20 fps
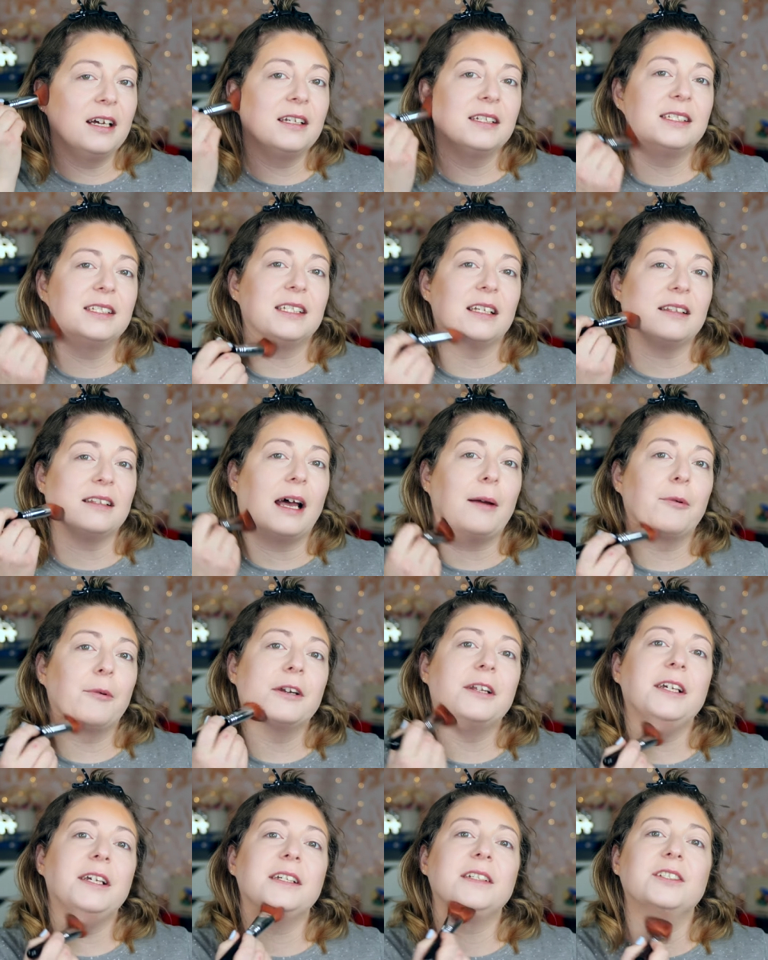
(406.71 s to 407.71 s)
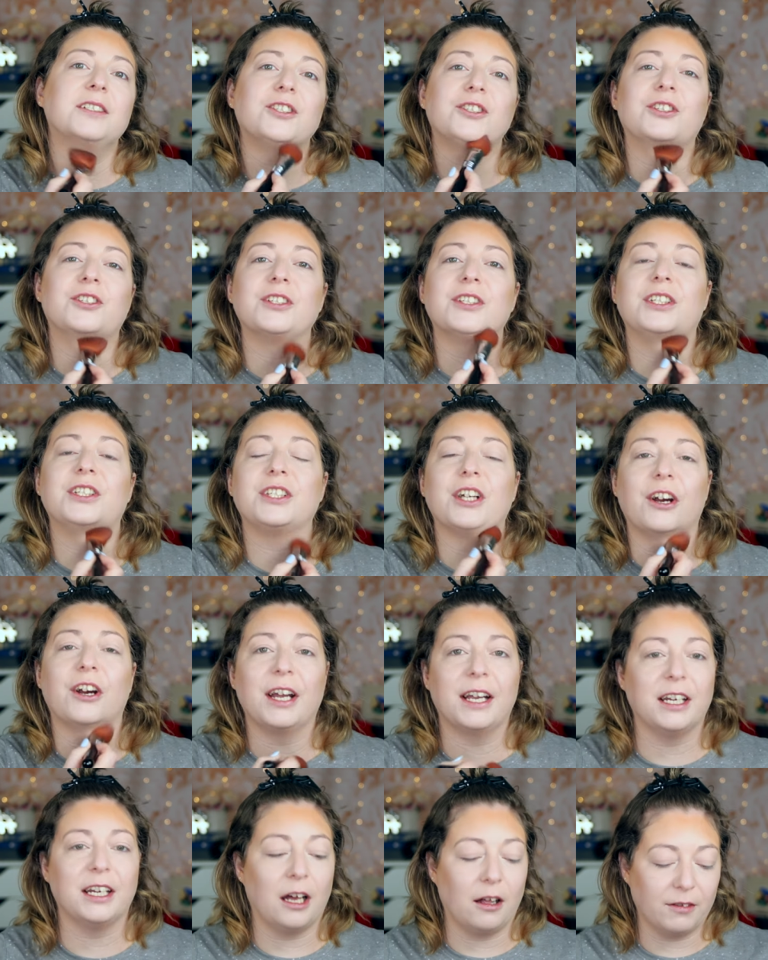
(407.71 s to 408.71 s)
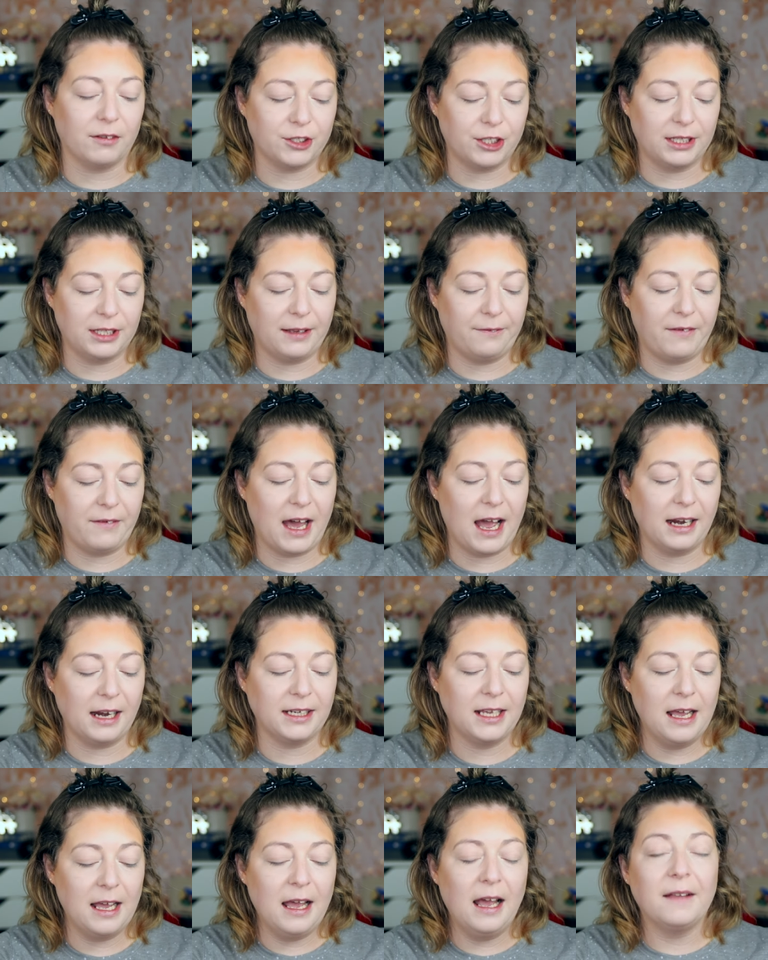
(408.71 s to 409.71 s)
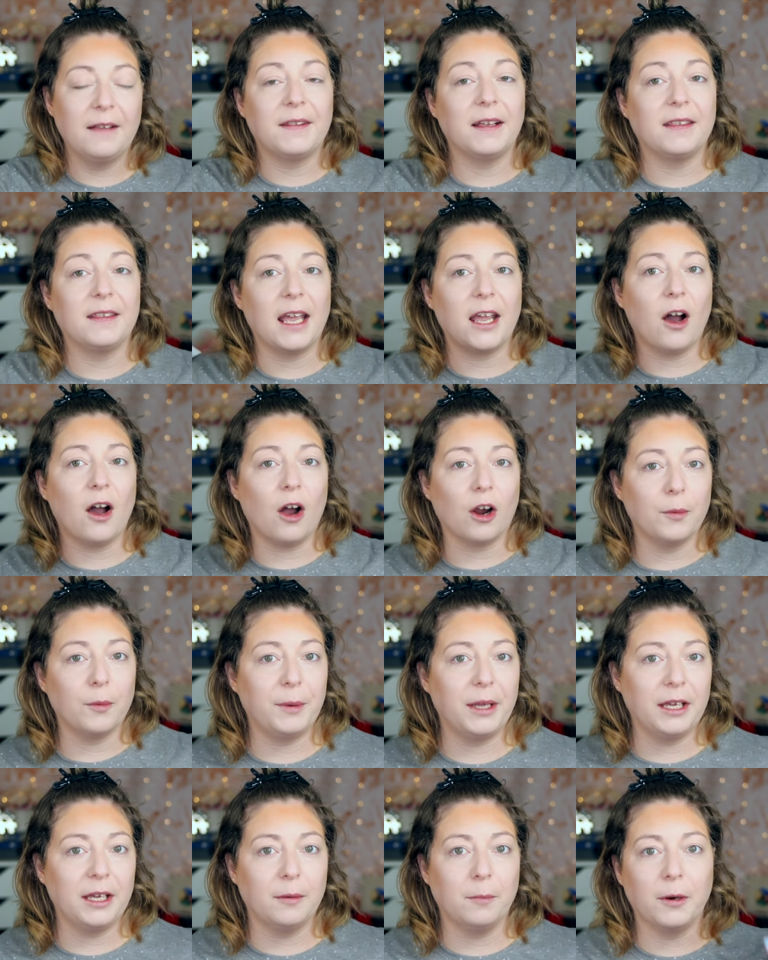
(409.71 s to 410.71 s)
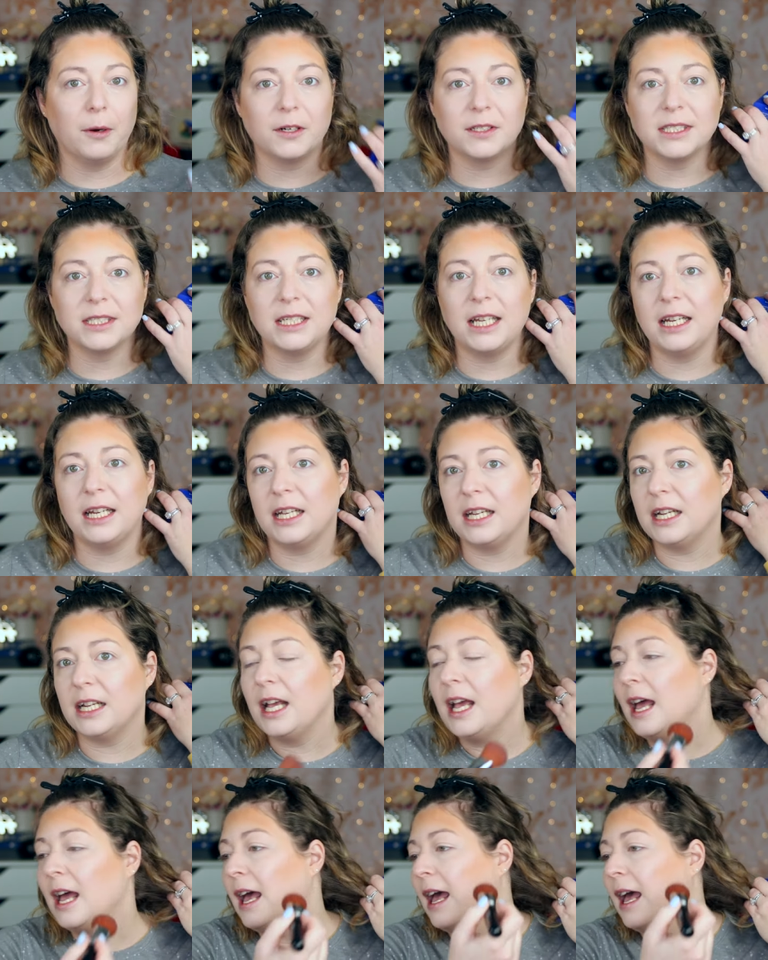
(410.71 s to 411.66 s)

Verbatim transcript: celebrities should start acknowledging the fact that they are being impersonated